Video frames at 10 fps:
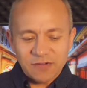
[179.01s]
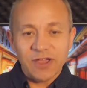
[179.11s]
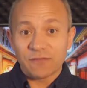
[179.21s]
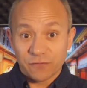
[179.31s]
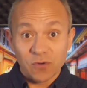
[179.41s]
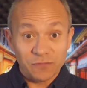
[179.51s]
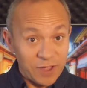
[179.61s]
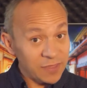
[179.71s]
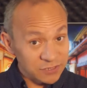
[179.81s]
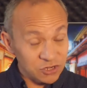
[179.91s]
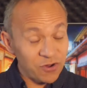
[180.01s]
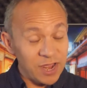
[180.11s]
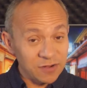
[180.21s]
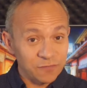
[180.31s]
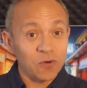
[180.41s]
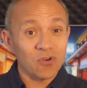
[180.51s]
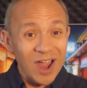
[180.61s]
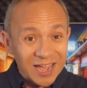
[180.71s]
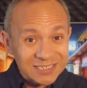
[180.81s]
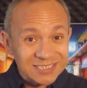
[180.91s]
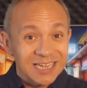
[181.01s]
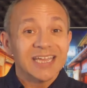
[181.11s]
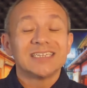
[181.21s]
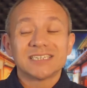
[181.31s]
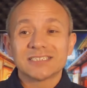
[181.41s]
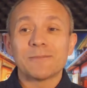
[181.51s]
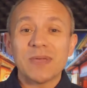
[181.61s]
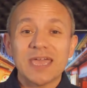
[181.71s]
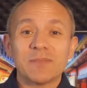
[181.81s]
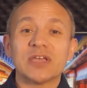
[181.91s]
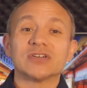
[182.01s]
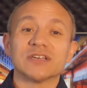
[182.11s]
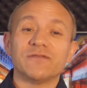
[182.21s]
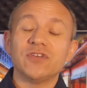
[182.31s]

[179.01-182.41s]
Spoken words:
of our forefathers created for us, disappear because a